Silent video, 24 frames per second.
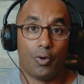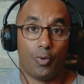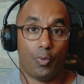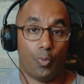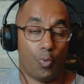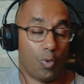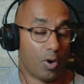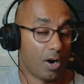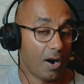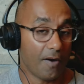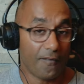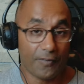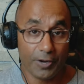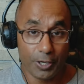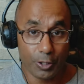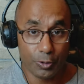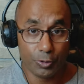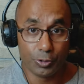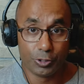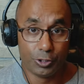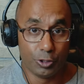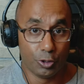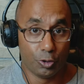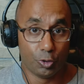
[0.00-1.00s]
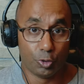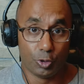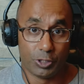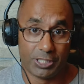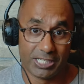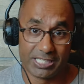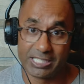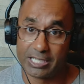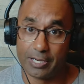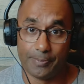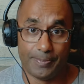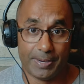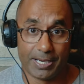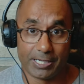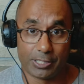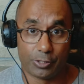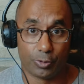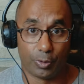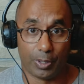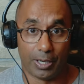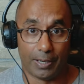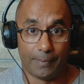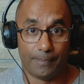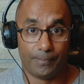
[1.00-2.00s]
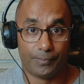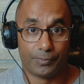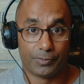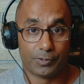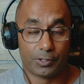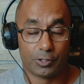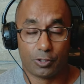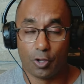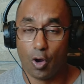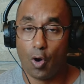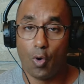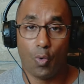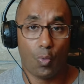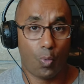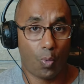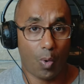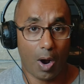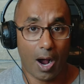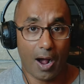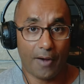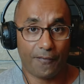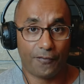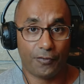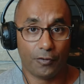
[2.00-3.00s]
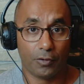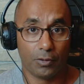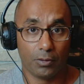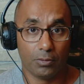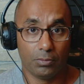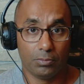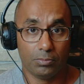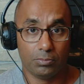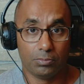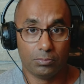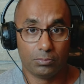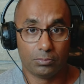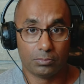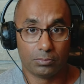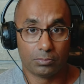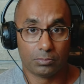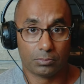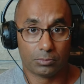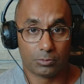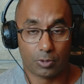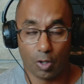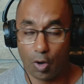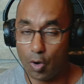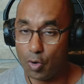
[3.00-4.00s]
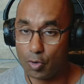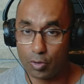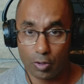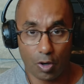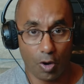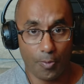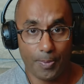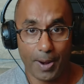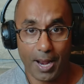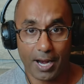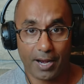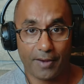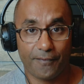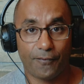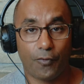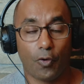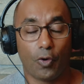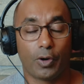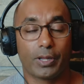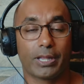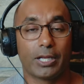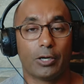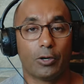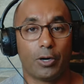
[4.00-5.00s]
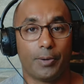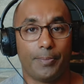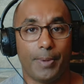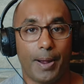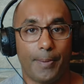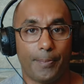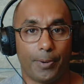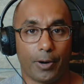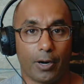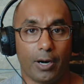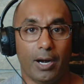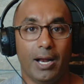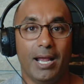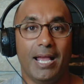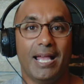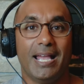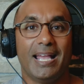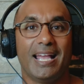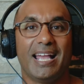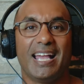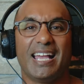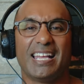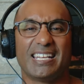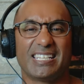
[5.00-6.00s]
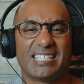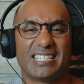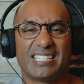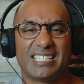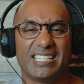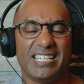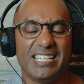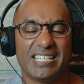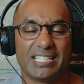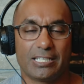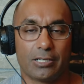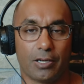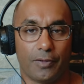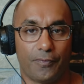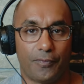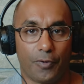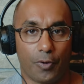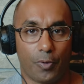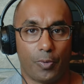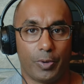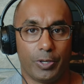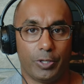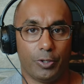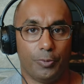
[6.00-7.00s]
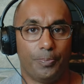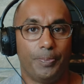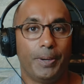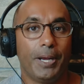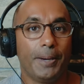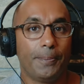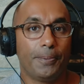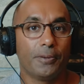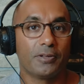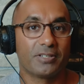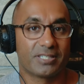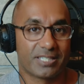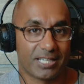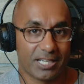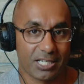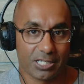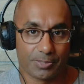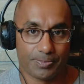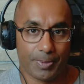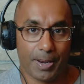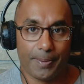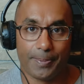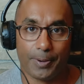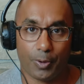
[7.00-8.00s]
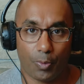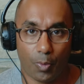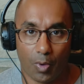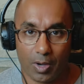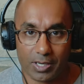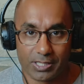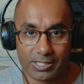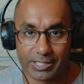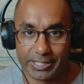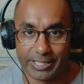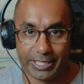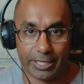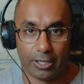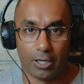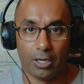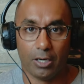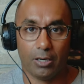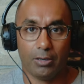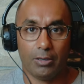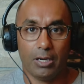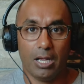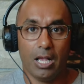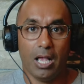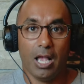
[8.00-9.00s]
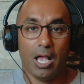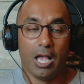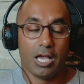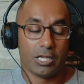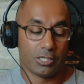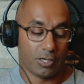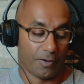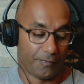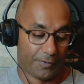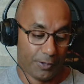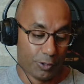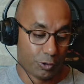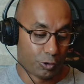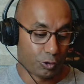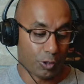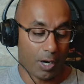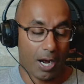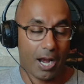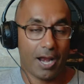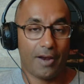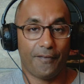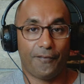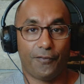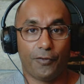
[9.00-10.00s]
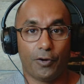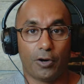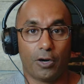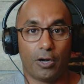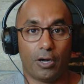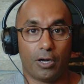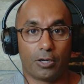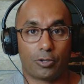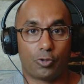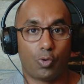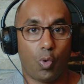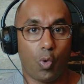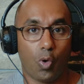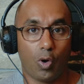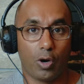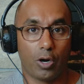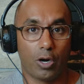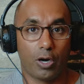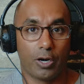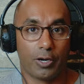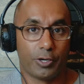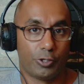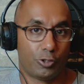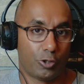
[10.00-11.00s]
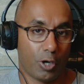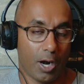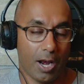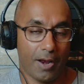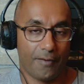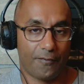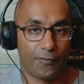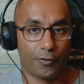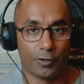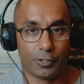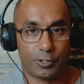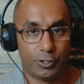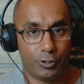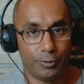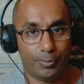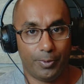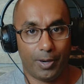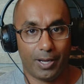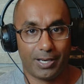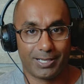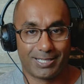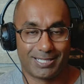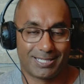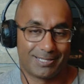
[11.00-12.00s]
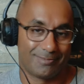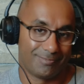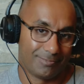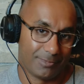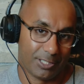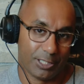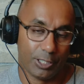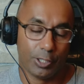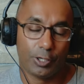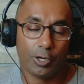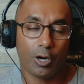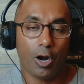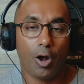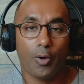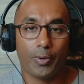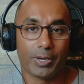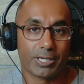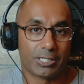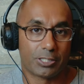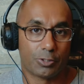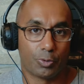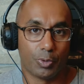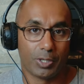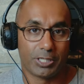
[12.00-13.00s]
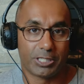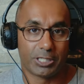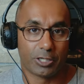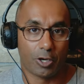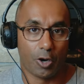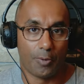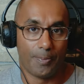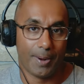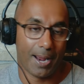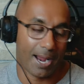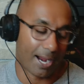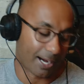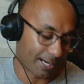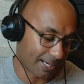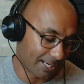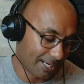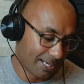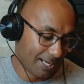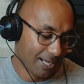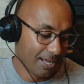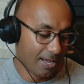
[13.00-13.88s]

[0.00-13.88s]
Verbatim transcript: Whatever you do, just commit to it. Don't waffle. Don't go back and forth. And remember, it's seasonal for what we do. People see us maybe once a year. So if you try it for a quarter, you try it for two months, you can always switch and go back.